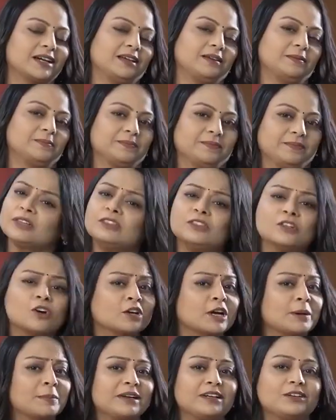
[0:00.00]
time. Now
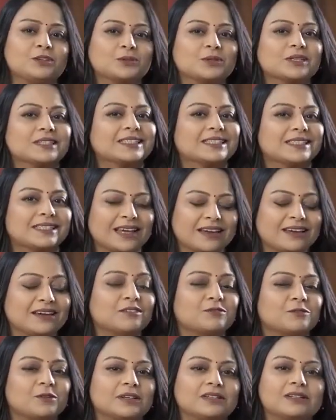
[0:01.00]
coming to the
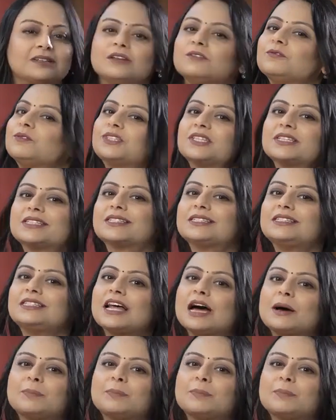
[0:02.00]
second one, which is